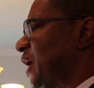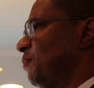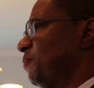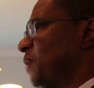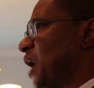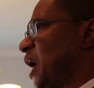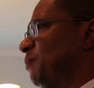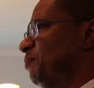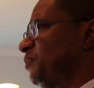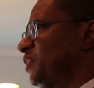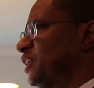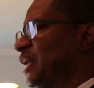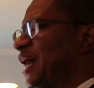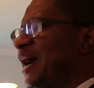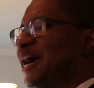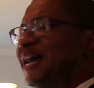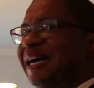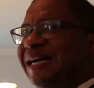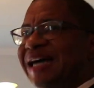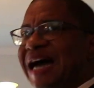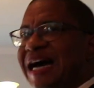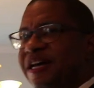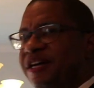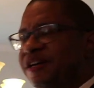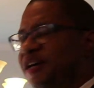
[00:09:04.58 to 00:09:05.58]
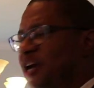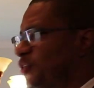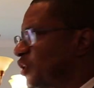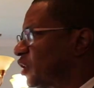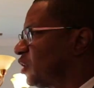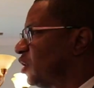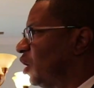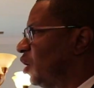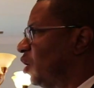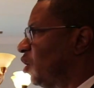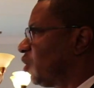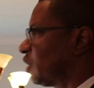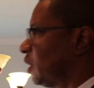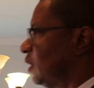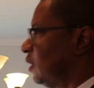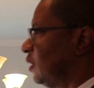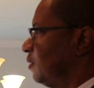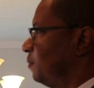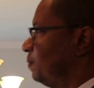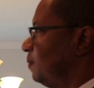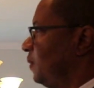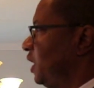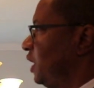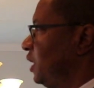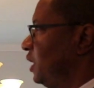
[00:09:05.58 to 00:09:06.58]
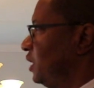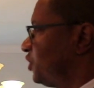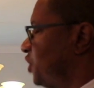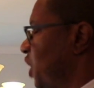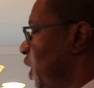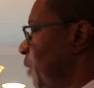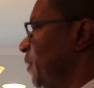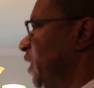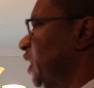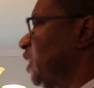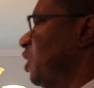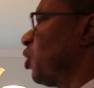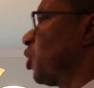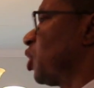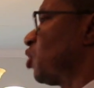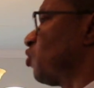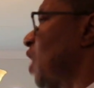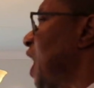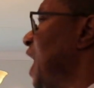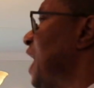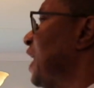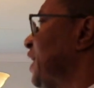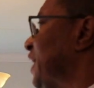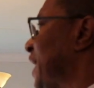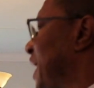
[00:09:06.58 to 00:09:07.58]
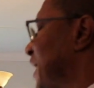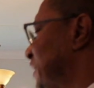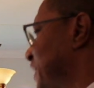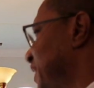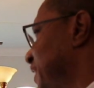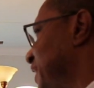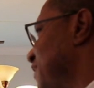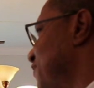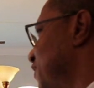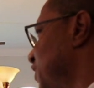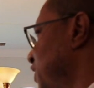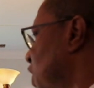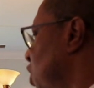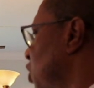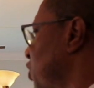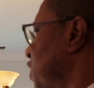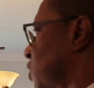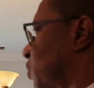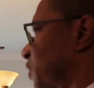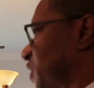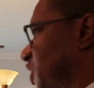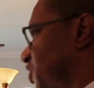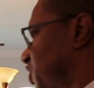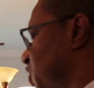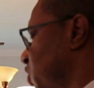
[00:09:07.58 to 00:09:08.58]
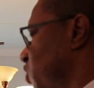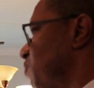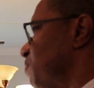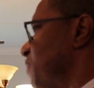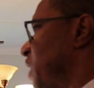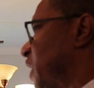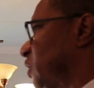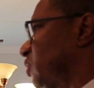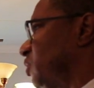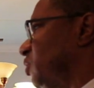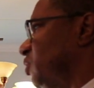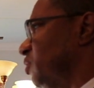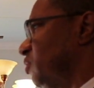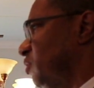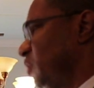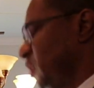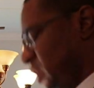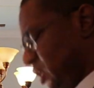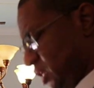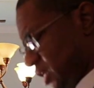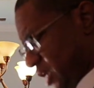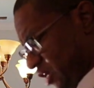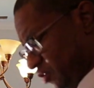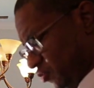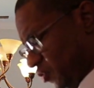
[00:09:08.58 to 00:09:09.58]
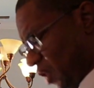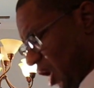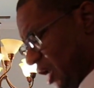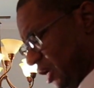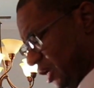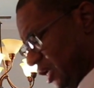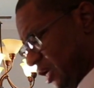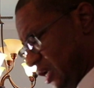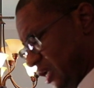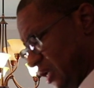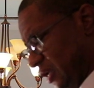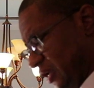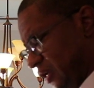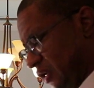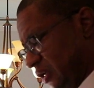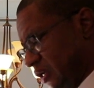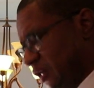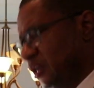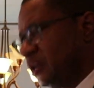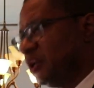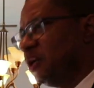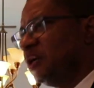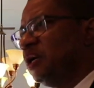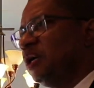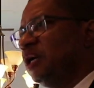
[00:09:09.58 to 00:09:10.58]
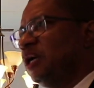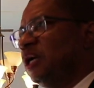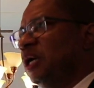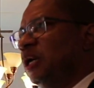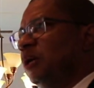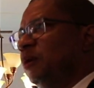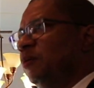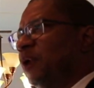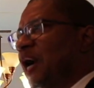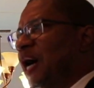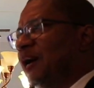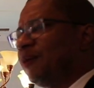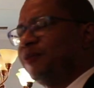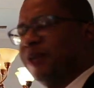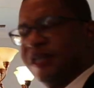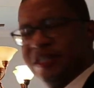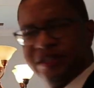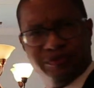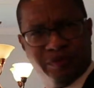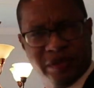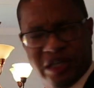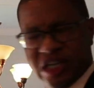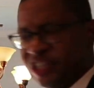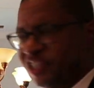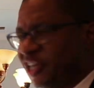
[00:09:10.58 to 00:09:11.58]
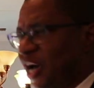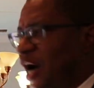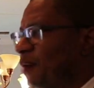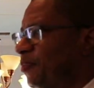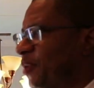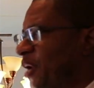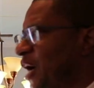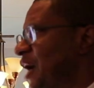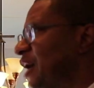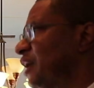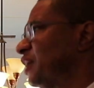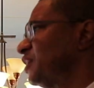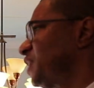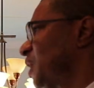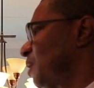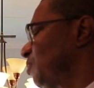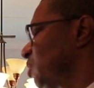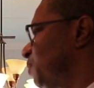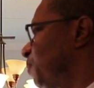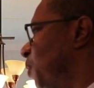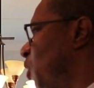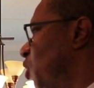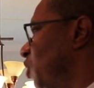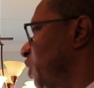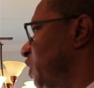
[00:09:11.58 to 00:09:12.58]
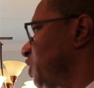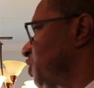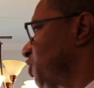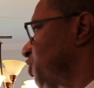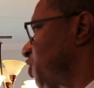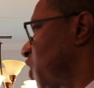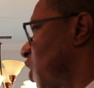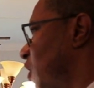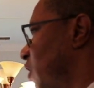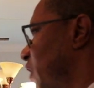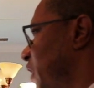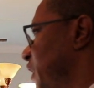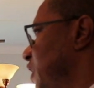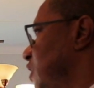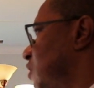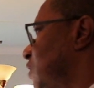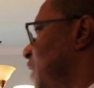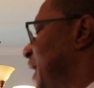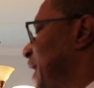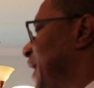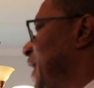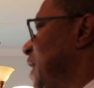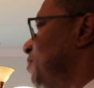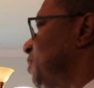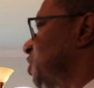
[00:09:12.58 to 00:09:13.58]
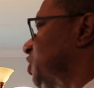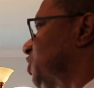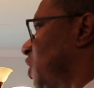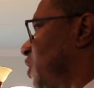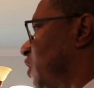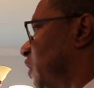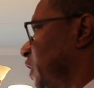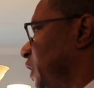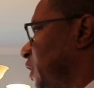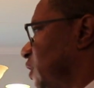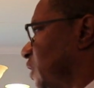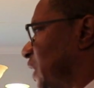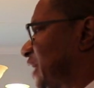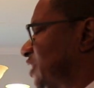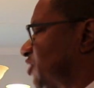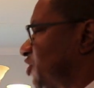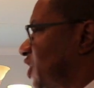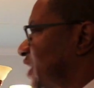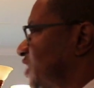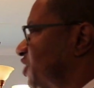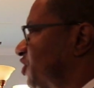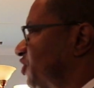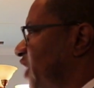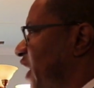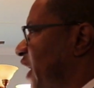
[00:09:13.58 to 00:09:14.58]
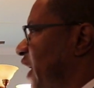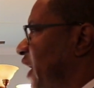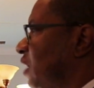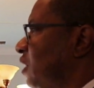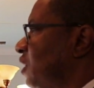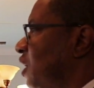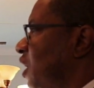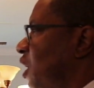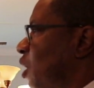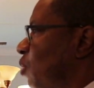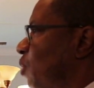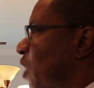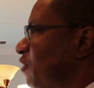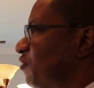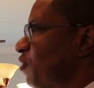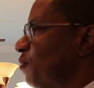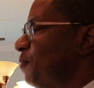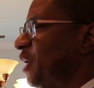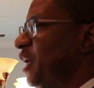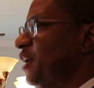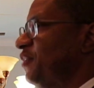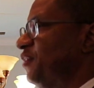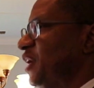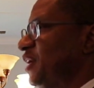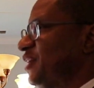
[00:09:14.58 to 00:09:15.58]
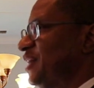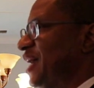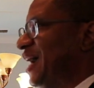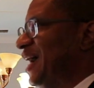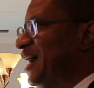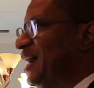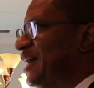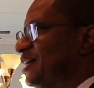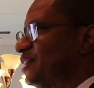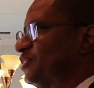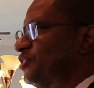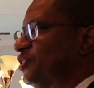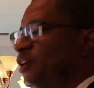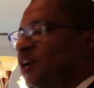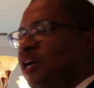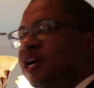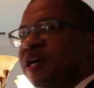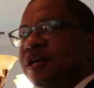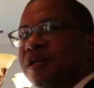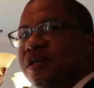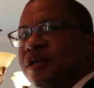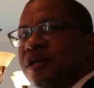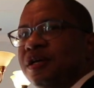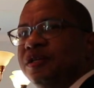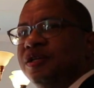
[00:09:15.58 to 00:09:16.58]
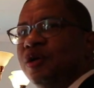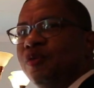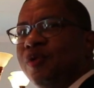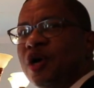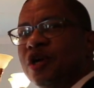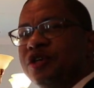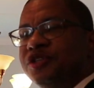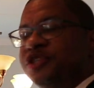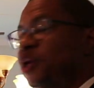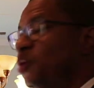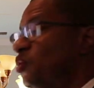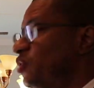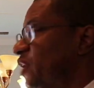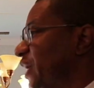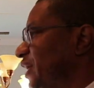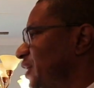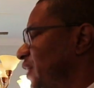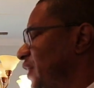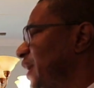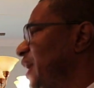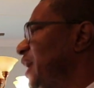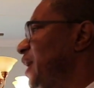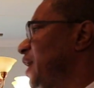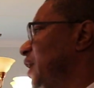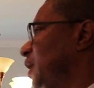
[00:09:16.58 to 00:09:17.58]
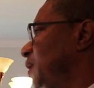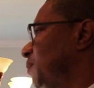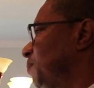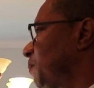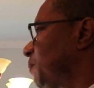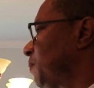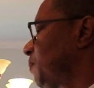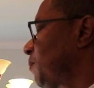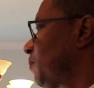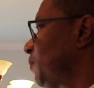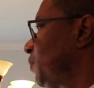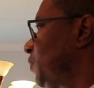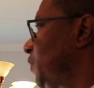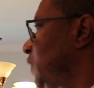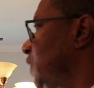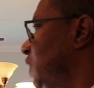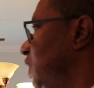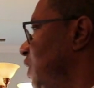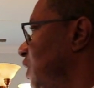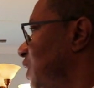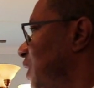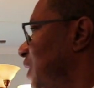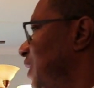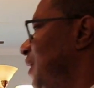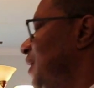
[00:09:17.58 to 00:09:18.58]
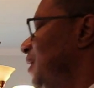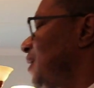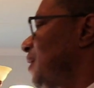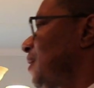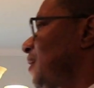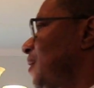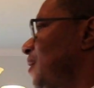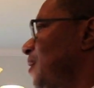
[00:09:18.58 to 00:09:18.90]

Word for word: I'm, I'm glad I got another call to tell me to go to Raleigh. I didn't even know there was a Duke Medical in Raleigh. I, because, because I'll be honest, I was born as a Tar Heel, I am a Tar Heel. I try to stay away from anything that has the word Duke in the name.